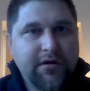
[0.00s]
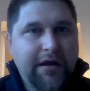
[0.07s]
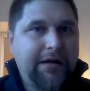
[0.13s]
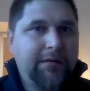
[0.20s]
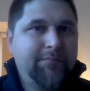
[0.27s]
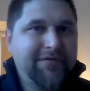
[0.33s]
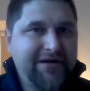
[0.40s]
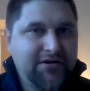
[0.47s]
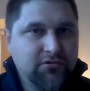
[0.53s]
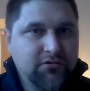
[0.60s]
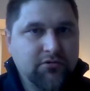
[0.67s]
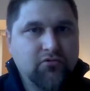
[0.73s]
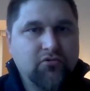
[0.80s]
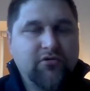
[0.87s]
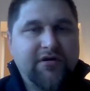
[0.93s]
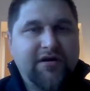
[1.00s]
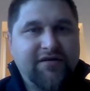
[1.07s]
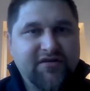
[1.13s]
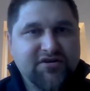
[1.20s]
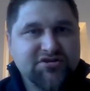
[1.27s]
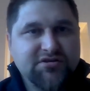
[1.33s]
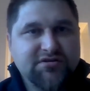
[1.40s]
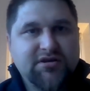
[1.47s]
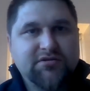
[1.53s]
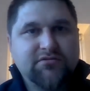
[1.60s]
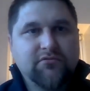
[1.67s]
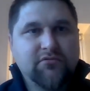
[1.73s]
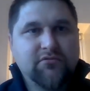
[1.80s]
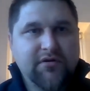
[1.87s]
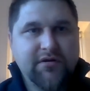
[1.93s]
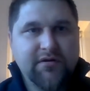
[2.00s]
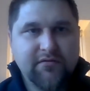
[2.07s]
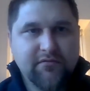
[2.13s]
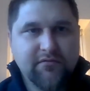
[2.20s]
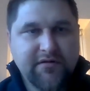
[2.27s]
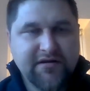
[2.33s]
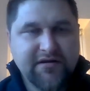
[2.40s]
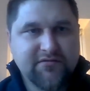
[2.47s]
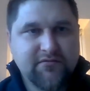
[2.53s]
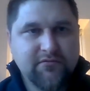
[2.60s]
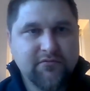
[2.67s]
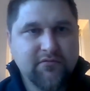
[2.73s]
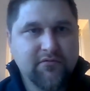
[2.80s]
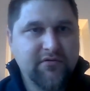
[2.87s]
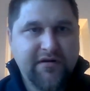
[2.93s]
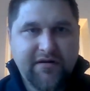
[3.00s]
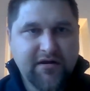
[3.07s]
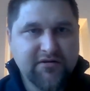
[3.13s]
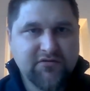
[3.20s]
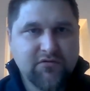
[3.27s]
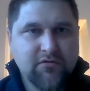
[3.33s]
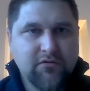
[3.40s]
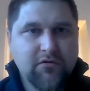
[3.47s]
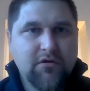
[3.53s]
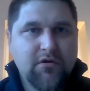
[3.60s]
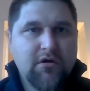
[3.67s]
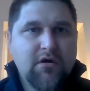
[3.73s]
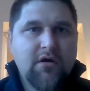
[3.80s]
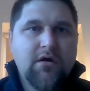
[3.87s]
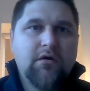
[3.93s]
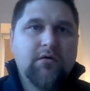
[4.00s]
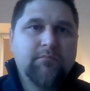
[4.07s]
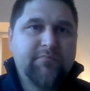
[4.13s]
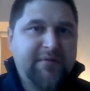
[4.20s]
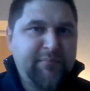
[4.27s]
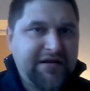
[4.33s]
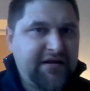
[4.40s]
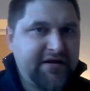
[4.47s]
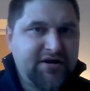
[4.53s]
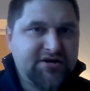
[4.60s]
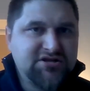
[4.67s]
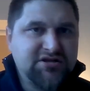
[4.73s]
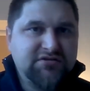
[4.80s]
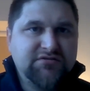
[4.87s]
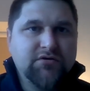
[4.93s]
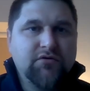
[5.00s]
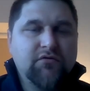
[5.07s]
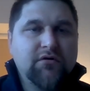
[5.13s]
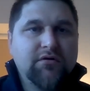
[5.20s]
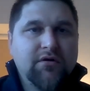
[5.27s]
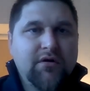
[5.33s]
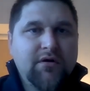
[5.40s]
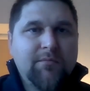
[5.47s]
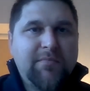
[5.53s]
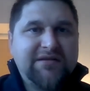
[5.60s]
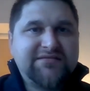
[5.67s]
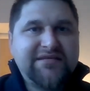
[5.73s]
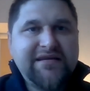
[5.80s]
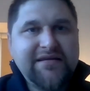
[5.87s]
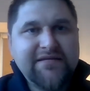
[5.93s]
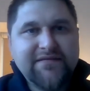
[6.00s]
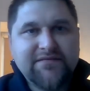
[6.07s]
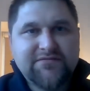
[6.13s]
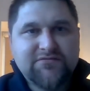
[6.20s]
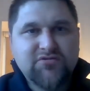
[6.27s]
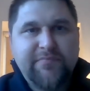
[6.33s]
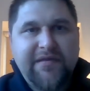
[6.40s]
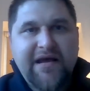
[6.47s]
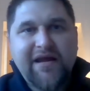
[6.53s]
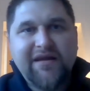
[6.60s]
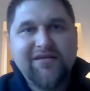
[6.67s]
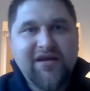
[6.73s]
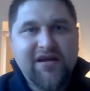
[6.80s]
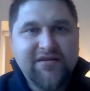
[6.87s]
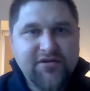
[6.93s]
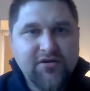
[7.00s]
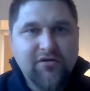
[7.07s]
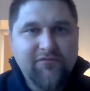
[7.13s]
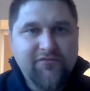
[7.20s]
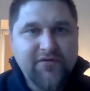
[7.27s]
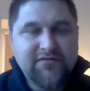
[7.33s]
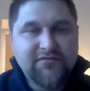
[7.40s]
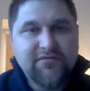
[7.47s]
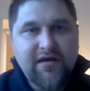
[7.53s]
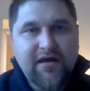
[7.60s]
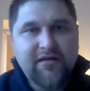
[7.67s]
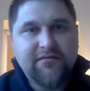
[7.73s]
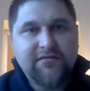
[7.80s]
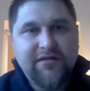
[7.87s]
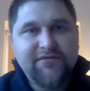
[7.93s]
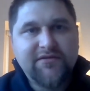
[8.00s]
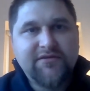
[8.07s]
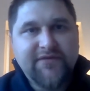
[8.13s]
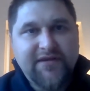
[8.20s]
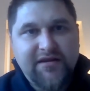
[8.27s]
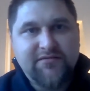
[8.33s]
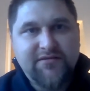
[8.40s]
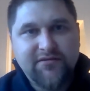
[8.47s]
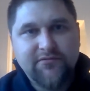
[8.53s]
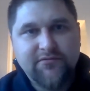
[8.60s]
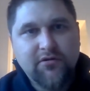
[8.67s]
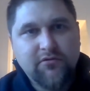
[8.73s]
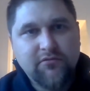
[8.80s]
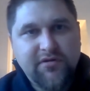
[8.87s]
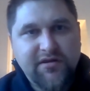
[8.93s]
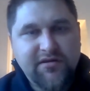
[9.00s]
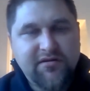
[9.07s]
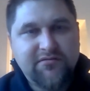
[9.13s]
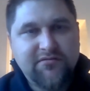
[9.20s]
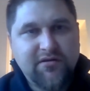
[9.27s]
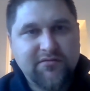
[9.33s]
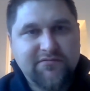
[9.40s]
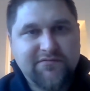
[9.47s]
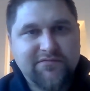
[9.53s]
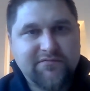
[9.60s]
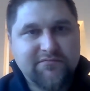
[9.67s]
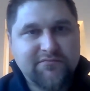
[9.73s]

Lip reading: in Prijedor or in Visegrad or in Gacko, Bjelić and so on. But he stood behind the idea of it, and even when he did know, he did not